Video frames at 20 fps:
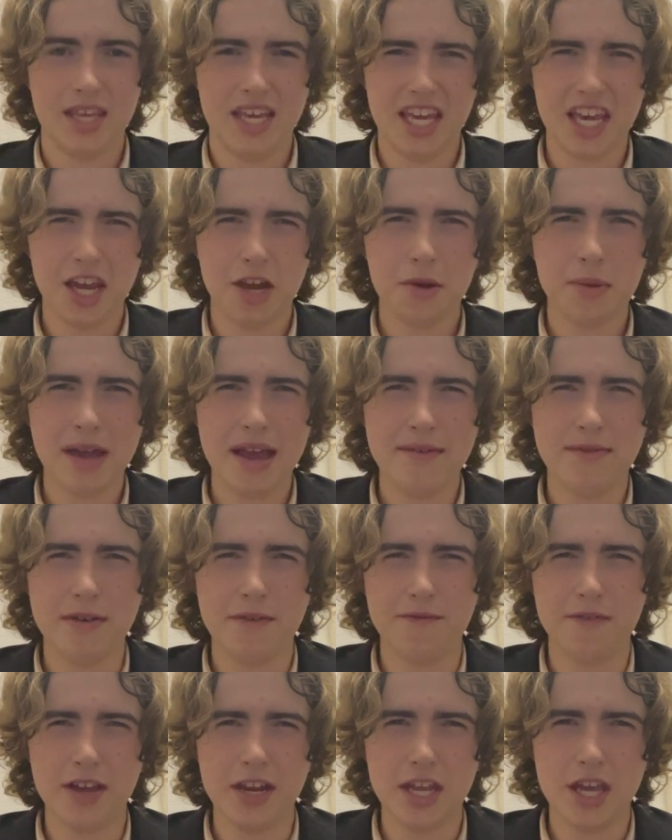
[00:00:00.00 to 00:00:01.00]
Here we have a
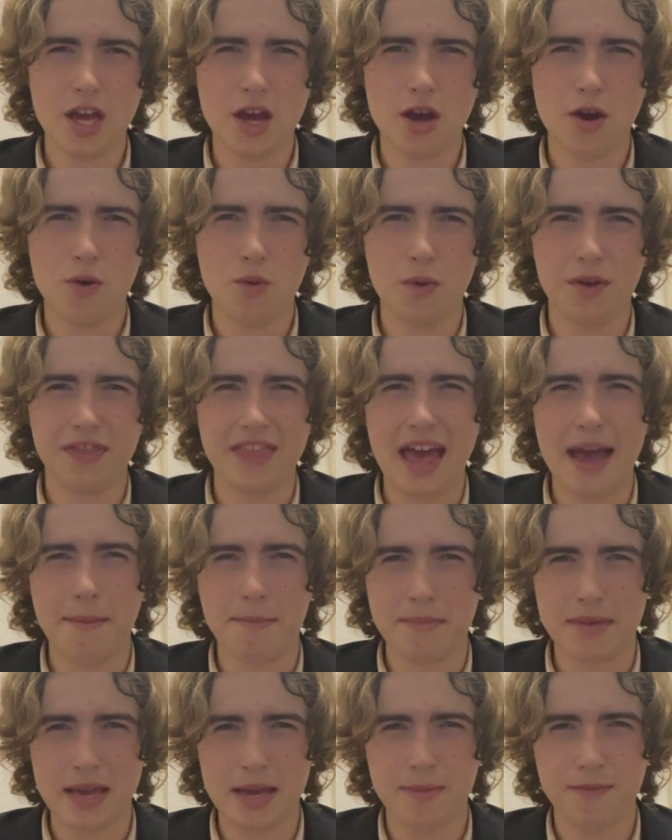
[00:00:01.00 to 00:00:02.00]
video with that
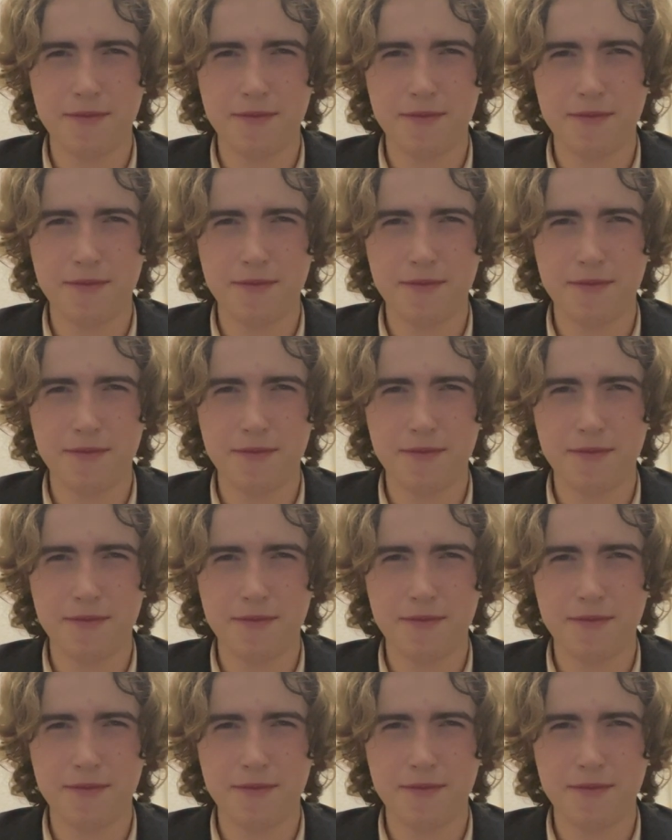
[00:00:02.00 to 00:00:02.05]
meme